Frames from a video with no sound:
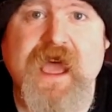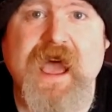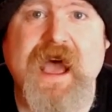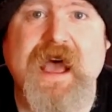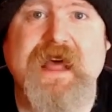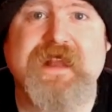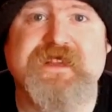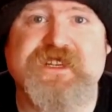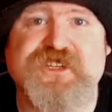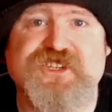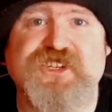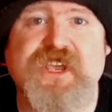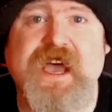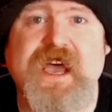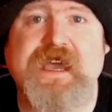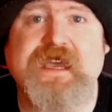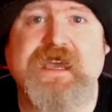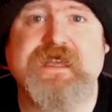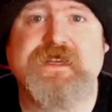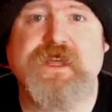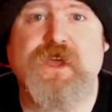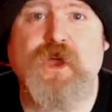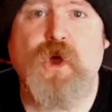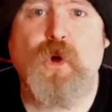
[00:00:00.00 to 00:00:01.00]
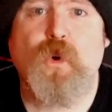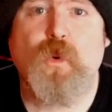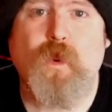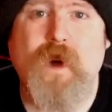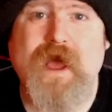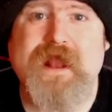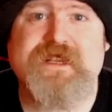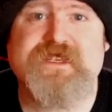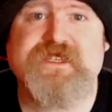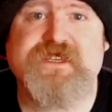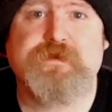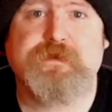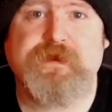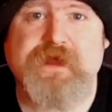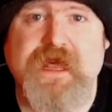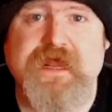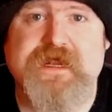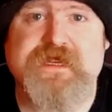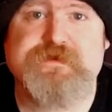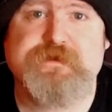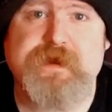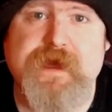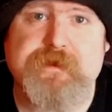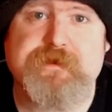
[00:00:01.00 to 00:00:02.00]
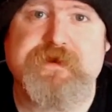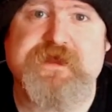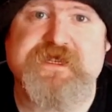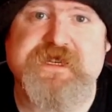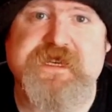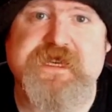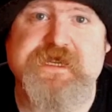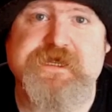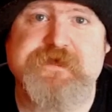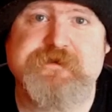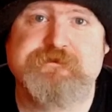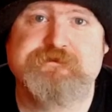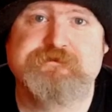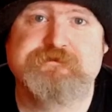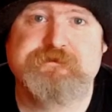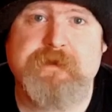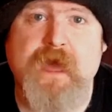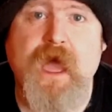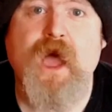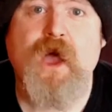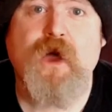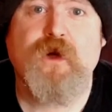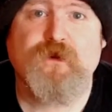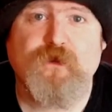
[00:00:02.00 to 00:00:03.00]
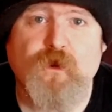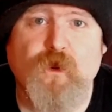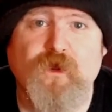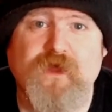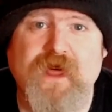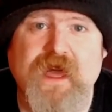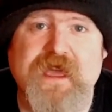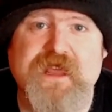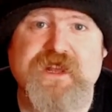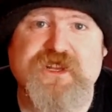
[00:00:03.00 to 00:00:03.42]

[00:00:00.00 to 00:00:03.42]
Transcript: and decide when to plant pepper seeds. Roll that